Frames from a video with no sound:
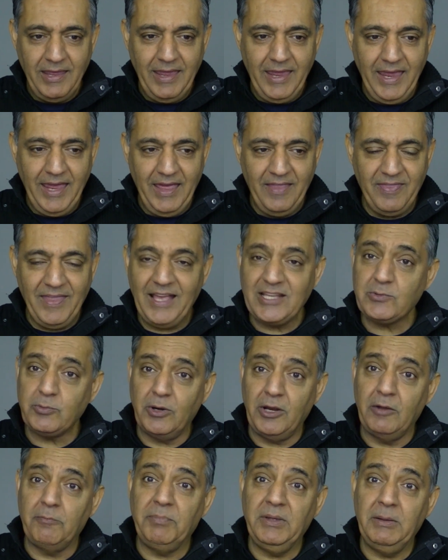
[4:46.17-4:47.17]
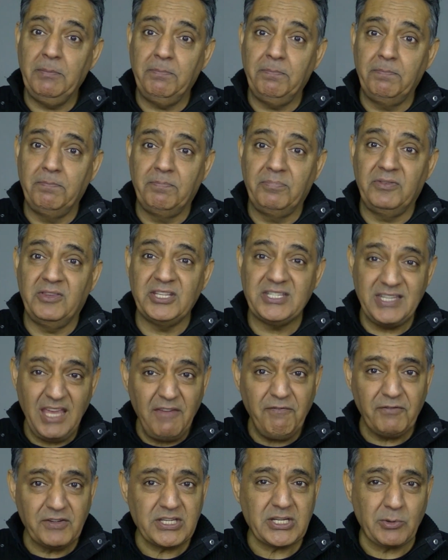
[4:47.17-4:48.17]
and that's where I'd be the
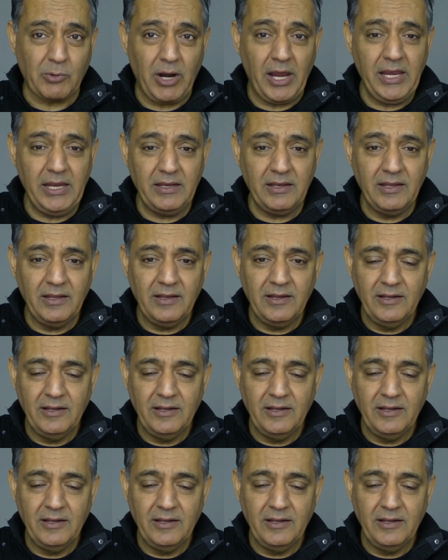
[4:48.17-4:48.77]
safest, right?